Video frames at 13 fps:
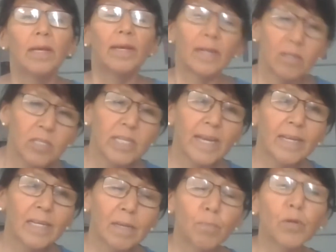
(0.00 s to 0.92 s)
It looks
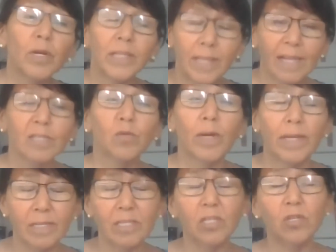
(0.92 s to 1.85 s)
like a nipple, and that's why
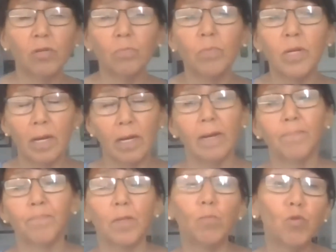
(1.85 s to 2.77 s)
it's termed
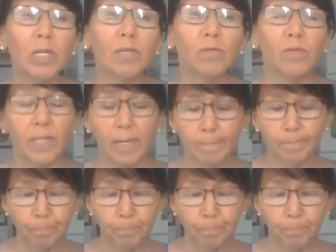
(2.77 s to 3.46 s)
Muliuja.